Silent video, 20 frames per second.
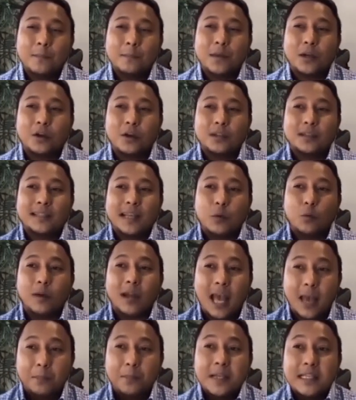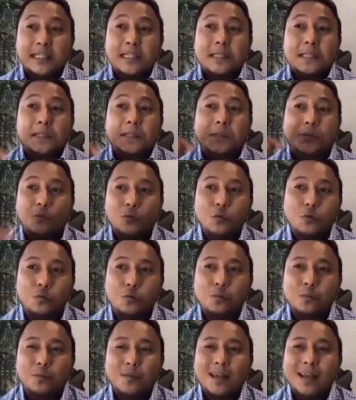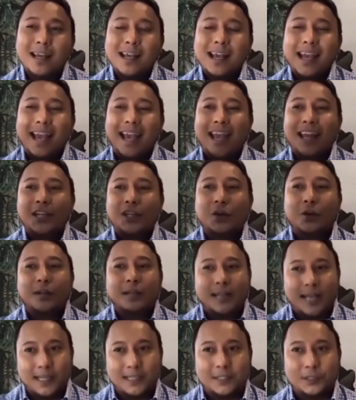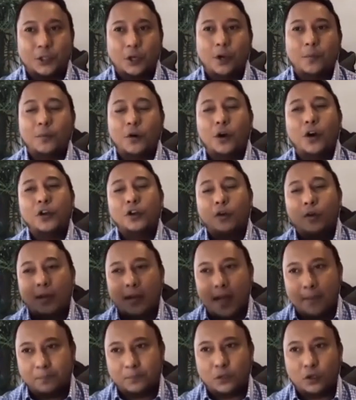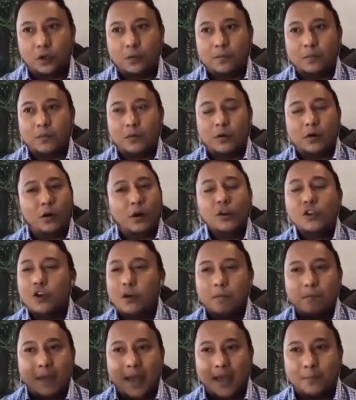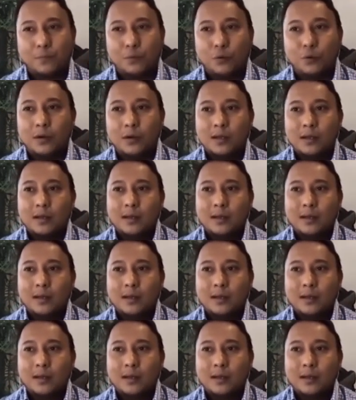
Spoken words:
Because then what happens is Zoom and your desktop or your laptop or your MacBook,